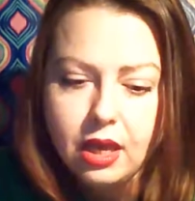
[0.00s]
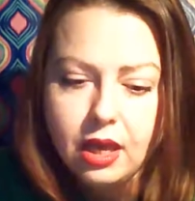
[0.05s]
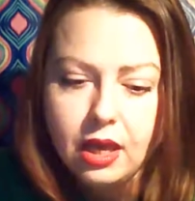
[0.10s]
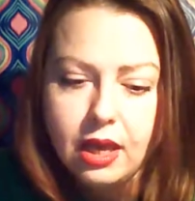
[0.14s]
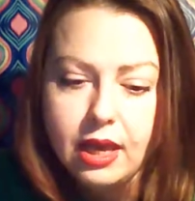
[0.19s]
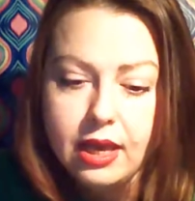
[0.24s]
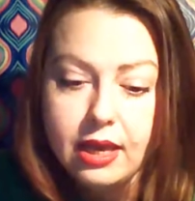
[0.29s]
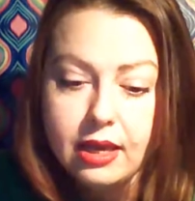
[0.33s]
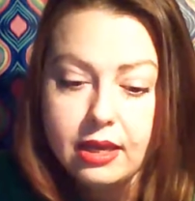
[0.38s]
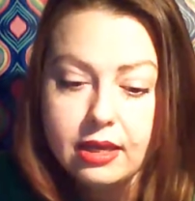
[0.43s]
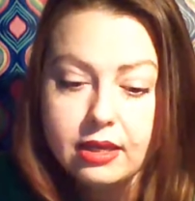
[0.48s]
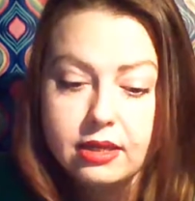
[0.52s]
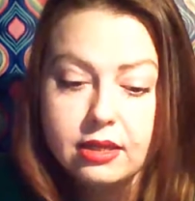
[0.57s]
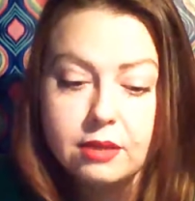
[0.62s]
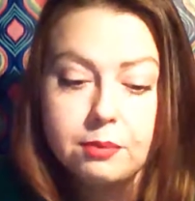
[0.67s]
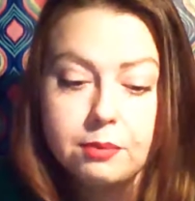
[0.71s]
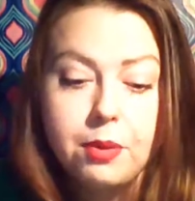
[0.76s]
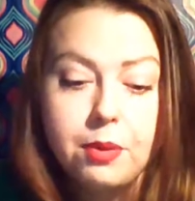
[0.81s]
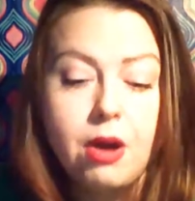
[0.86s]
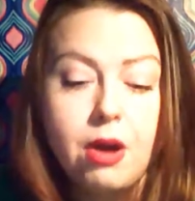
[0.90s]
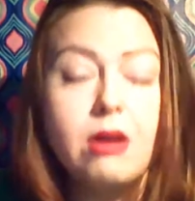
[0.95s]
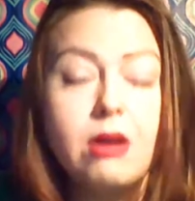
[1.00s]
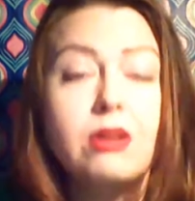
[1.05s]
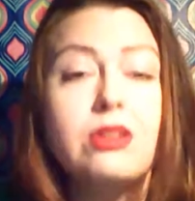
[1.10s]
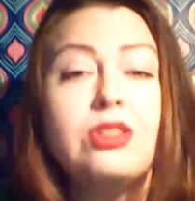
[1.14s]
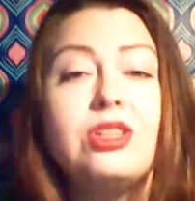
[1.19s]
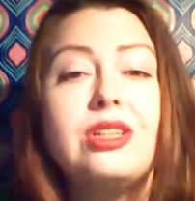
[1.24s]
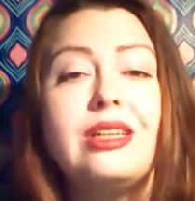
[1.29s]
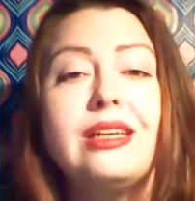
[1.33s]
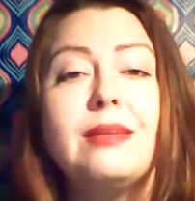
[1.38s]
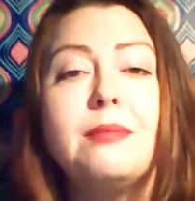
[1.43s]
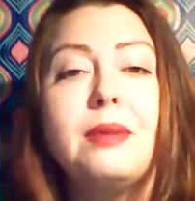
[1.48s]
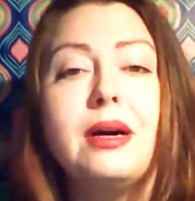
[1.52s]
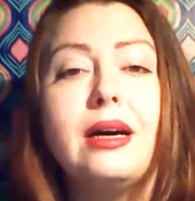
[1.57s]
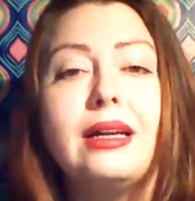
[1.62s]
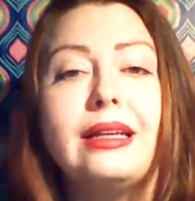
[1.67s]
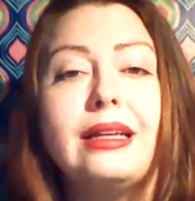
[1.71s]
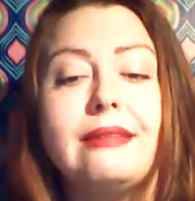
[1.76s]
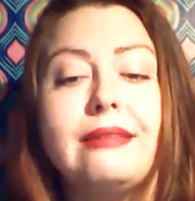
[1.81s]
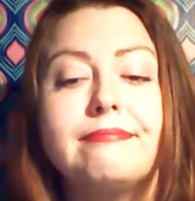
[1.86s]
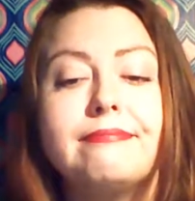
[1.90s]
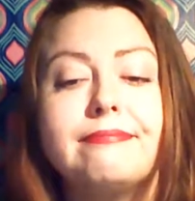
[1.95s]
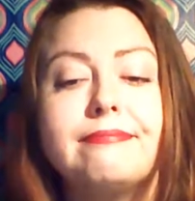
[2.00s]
and Paul Giamatti.